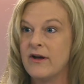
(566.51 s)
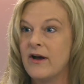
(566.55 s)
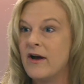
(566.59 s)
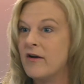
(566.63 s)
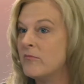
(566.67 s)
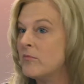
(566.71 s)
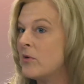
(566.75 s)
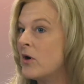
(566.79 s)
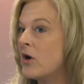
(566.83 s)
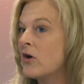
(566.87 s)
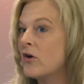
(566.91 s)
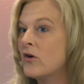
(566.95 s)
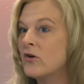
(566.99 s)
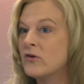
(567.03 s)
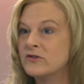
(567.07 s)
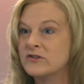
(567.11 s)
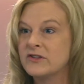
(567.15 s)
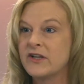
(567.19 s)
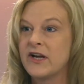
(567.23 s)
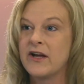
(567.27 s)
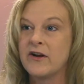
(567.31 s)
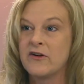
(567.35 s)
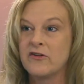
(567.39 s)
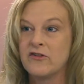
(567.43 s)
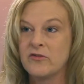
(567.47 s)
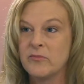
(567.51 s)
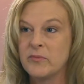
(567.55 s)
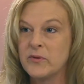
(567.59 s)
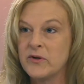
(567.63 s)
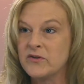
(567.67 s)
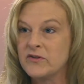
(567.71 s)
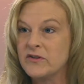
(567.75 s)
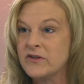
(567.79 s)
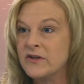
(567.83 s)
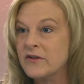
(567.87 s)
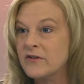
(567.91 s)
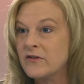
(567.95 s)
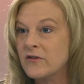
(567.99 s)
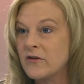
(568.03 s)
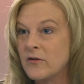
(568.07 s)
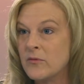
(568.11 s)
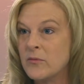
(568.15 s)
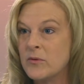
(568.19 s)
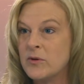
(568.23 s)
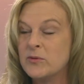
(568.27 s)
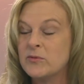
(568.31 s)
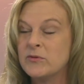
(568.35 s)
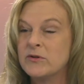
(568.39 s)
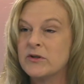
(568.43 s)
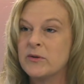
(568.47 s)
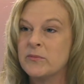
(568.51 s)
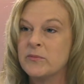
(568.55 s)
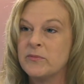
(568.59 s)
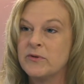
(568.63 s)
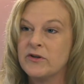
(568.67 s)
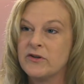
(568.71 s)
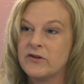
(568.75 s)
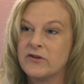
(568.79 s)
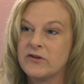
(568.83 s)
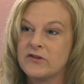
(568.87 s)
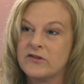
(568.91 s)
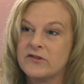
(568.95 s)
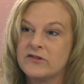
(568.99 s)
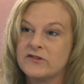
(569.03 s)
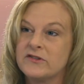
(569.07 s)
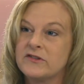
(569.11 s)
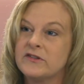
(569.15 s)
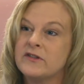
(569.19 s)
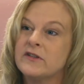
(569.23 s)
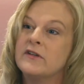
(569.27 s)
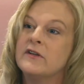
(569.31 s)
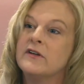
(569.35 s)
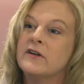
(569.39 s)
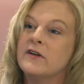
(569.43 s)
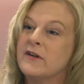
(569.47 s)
have barcode scanners built into the mobile computers